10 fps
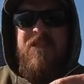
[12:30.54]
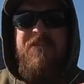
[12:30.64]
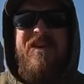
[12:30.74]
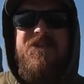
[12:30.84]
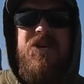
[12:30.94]
that
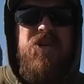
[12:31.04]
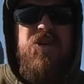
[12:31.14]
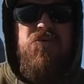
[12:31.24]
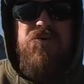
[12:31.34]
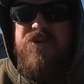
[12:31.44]
makes a
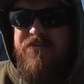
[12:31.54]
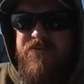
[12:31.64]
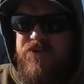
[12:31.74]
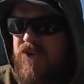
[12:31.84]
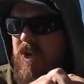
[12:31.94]
huge
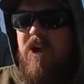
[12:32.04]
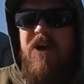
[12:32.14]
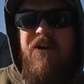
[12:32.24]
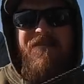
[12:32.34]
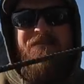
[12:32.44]
difference
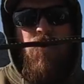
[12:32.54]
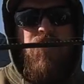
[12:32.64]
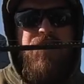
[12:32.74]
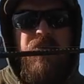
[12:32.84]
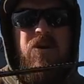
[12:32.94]
for
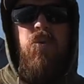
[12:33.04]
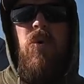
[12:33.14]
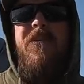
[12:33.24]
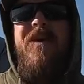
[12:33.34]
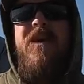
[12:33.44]
your
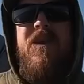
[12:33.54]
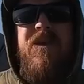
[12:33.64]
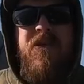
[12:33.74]
equipment